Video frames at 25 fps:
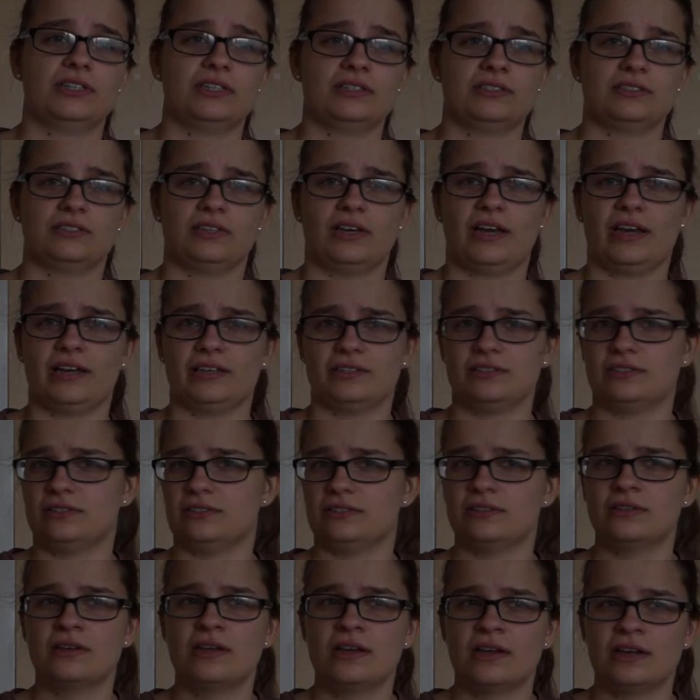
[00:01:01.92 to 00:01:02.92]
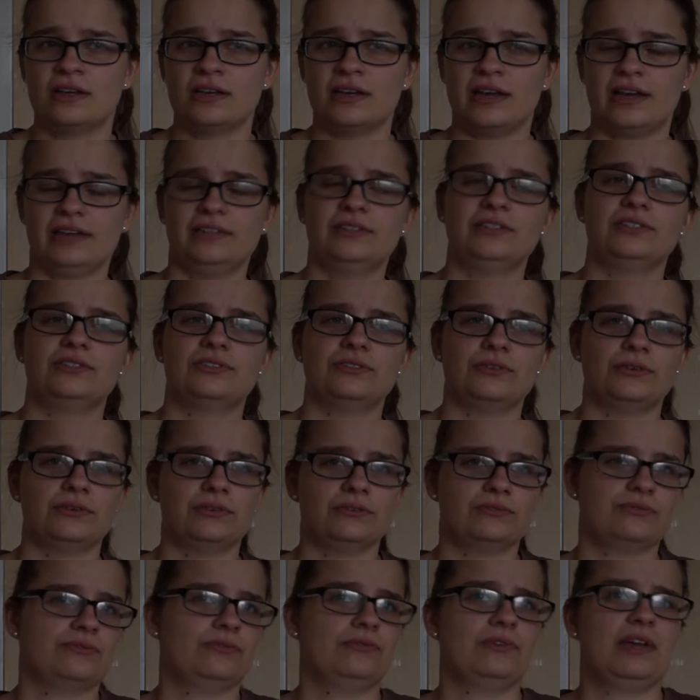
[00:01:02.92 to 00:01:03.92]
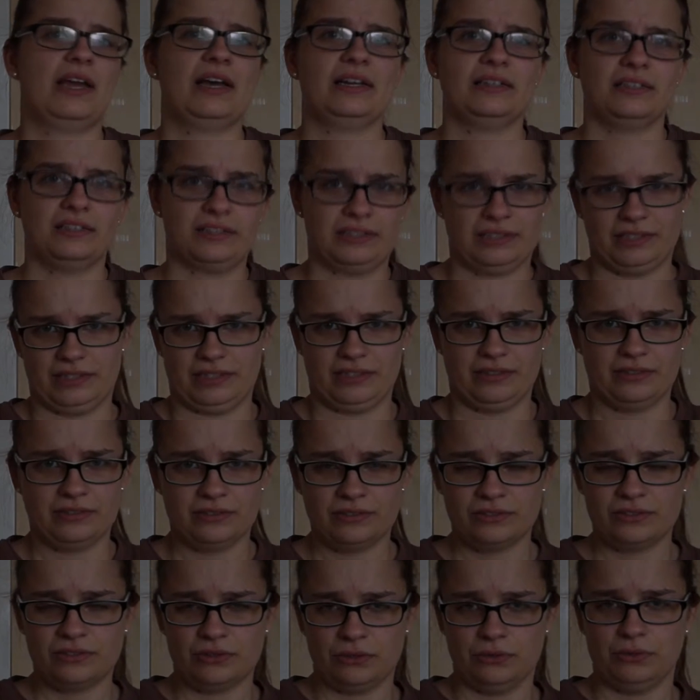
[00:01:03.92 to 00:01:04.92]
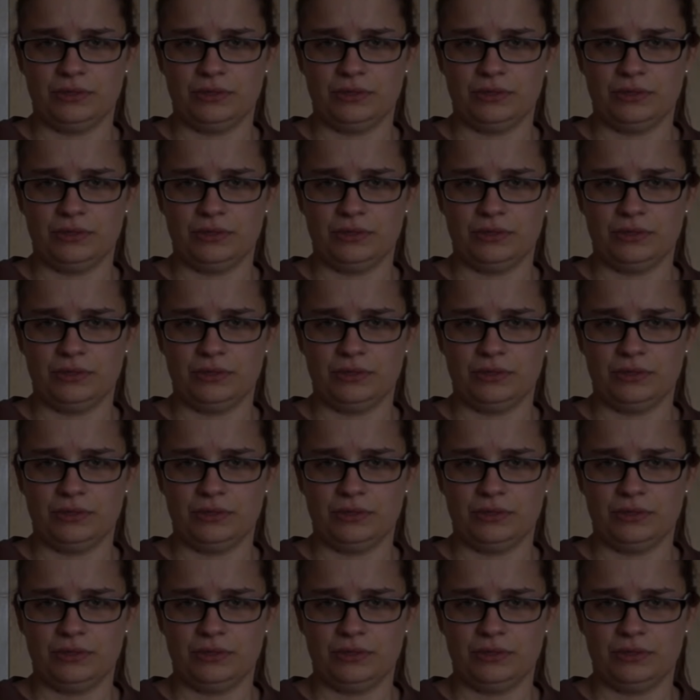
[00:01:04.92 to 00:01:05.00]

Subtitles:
that has any sort of reality to